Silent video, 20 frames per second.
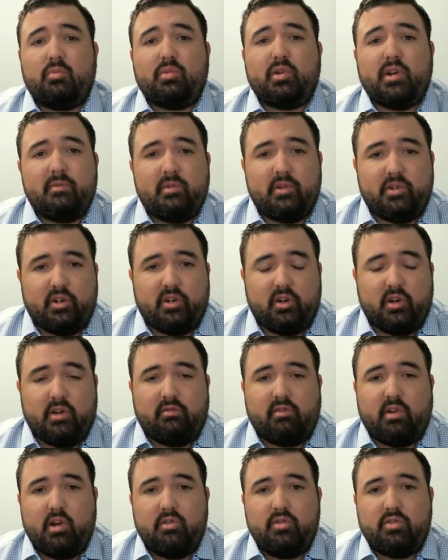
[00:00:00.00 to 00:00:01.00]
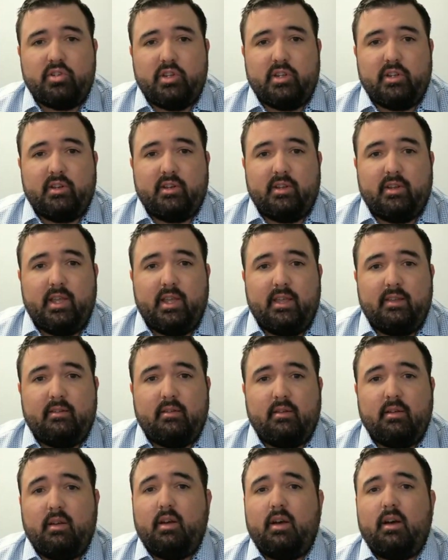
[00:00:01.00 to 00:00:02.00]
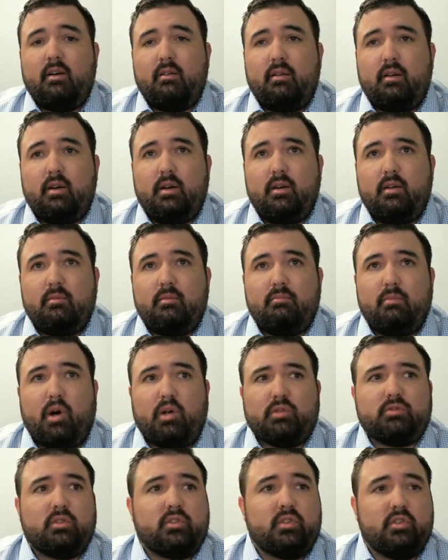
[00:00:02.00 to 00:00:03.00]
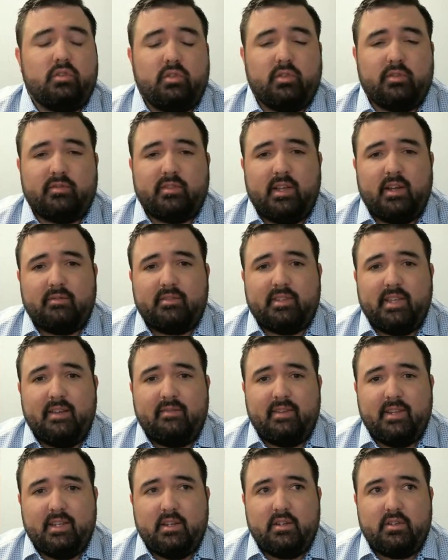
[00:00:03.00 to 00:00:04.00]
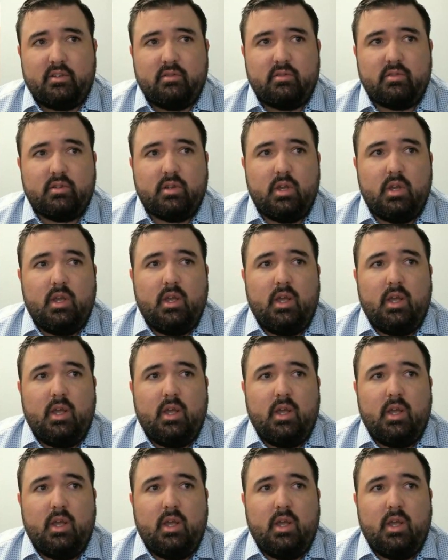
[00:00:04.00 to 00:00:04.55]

premature erosion and a multitude of safety issues.